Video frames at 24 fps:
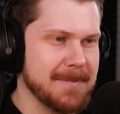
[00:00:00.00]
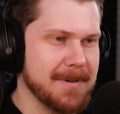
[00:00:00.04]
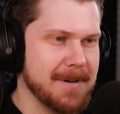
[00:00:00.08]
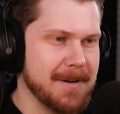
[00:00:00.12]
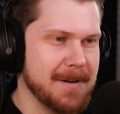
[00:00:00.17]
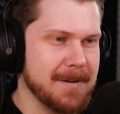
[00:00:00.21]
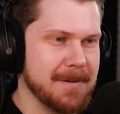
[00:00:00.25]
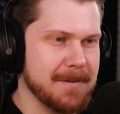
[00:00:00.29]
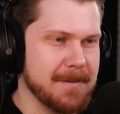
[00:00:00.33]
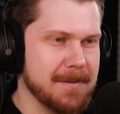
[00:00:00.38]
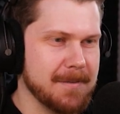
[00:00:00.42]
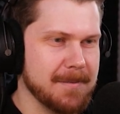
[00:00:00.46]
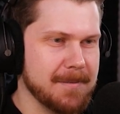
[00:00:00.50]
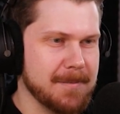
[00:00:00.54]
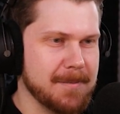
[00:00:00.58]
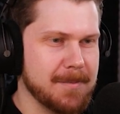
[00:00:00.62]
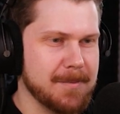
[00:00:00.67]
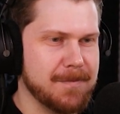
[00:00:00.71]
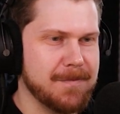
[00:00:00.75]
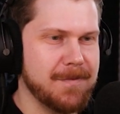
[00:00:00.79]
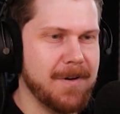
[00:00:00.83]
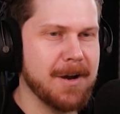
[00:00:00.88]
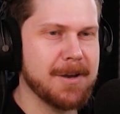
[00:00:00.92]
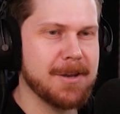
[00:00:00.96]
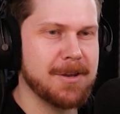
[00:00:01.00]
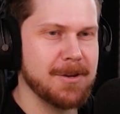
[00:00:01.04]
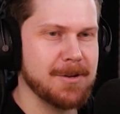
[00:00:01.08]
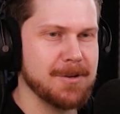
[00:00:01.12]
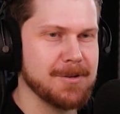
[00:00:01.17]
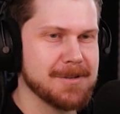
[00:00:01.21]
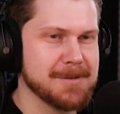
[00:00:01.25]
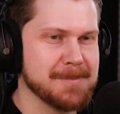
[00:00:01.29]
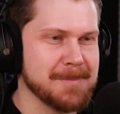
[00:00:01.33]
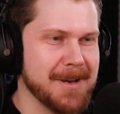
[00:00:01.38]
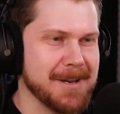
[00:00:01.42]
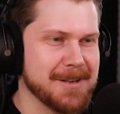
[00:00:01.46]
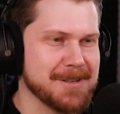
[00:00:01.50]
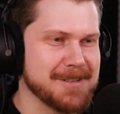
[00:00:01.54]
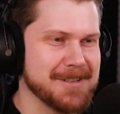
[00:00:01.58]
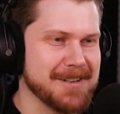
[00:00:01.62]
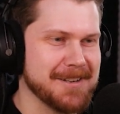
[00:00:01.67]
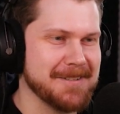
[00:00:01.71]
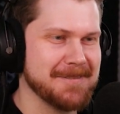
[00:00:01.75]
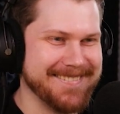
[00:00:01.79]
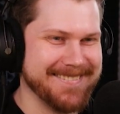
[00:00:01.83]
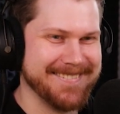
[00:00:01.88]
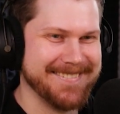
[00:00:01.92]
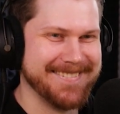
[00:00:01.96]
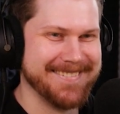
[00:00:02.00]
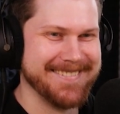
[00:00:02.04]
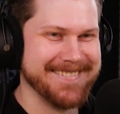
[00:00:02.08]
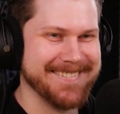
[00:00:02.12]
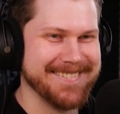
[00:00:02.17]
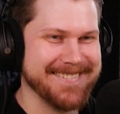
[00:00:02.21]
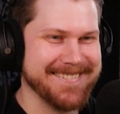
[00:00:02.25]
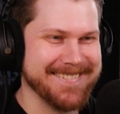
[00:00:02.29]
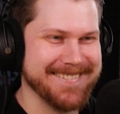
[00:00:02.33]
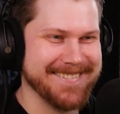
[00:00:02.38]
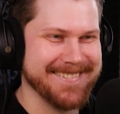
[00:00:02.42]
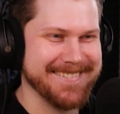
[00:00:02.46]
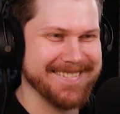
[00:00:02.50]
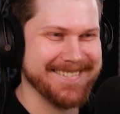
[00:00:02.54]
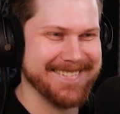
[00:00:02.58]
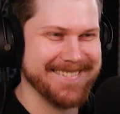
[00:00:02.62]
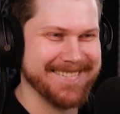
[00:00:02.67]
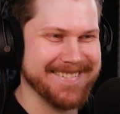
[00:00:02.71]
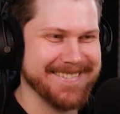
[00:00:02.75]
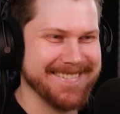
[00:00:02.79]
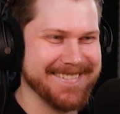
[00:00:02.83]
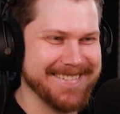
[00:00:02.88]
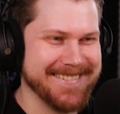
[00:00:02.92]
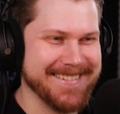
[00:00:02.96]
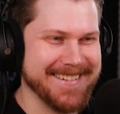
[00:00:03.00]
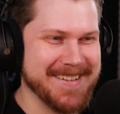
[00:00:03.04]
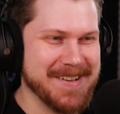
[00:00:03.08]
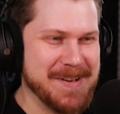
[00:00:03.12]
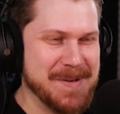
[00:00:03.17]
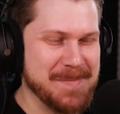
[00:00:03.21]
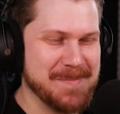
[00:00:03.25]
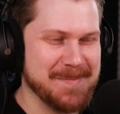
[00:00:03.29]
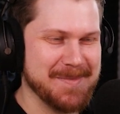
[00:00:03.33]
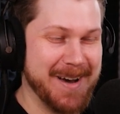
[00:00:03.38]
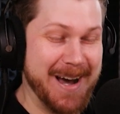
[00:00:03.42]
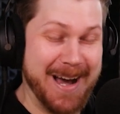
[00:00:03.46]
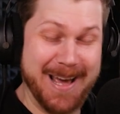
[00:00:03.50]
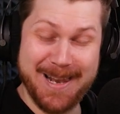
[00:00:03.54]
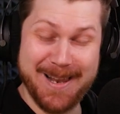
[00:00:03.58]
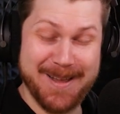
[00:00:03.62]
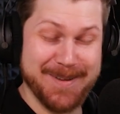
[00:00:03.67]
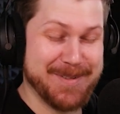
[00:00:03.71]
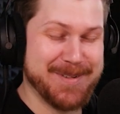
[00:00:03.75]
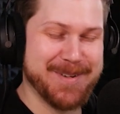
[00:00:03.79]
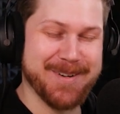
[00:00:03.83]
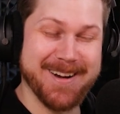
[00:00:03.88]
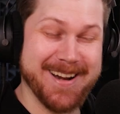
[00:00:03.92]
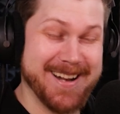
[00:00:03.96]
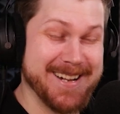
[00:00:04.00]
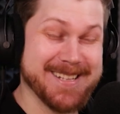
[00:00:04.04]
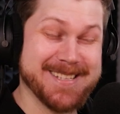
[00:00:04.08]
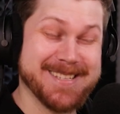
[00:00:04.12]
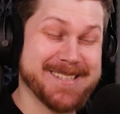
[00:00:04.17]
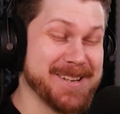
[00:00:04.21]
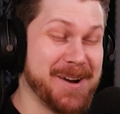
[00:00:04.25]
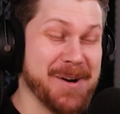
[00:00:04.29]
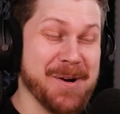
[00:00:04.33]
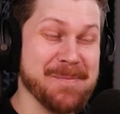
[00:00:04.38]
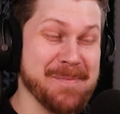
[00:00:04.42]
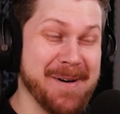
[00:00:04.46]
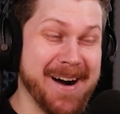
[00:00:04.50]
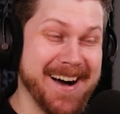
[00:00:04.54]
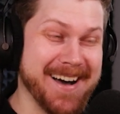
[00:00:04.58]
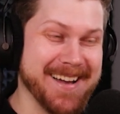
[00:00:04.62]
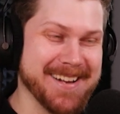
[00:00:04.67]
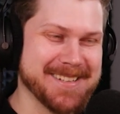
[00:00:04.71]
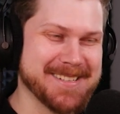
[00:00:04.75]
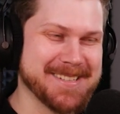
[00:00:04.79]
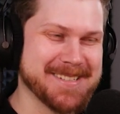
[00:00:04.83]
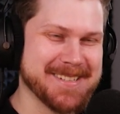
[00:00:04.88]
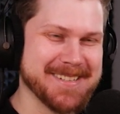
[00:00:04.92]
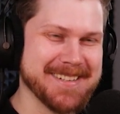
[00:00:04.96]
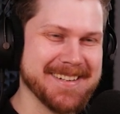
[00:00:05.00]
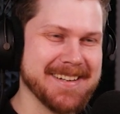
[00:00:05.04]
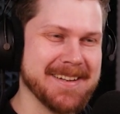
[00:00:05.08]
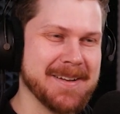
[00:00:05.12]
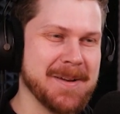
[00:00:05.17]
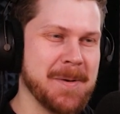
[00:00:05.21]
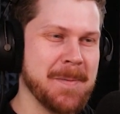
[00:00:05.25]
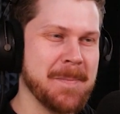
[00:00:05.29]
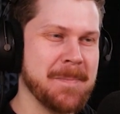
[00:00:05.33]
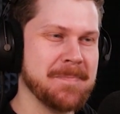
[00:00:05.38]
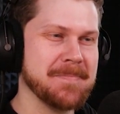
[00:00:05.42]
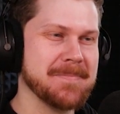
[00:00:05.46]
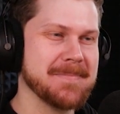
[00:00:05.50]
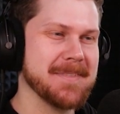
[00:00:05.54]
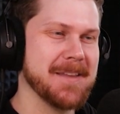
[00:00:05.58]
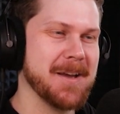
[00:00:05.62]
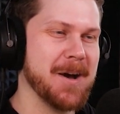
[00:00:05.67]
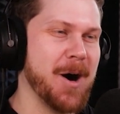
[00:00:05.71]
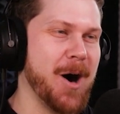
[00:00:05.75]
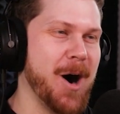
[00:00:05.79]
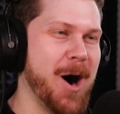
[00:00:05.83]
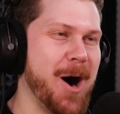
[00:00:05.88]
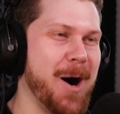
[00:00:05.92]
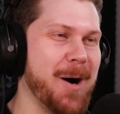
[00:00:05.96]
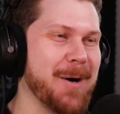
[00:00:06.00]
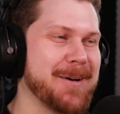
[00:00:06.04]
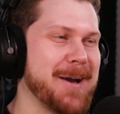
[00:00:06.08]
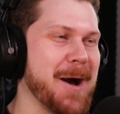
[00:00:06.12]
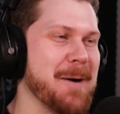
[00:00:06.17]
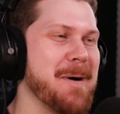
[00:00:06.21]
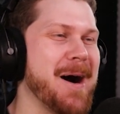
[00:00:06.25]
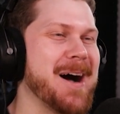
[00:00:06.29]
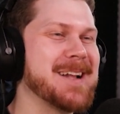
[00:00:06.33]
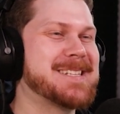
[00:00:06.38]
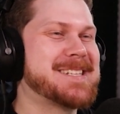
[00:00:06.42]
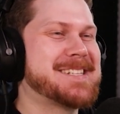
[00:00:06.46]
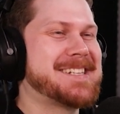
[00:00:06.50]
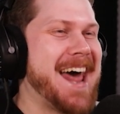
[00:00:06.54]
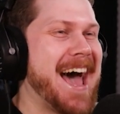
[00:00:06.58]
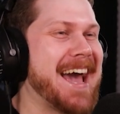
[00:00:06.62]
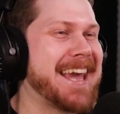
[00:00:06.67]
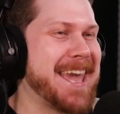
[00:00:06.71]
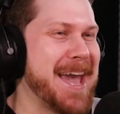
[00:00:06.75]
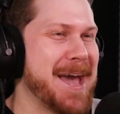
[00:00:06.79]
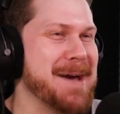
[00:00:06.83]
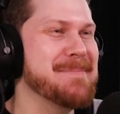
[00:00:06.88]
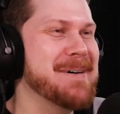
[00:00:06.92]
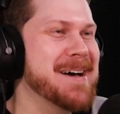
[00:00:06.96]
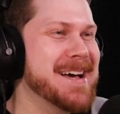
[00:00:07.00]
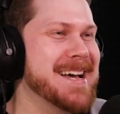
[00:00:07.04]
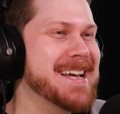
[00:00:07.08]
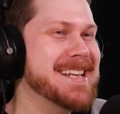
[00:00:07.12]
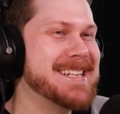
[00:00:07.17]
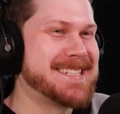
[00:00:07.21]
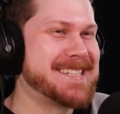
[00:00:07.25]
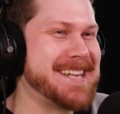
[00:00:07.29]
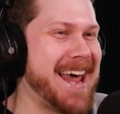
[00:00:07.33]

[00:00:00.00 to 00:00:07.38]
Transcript: I oh, you smashing. Oh, what? Why would you? I love green so much. Oh, yeah, come on, him, second, him.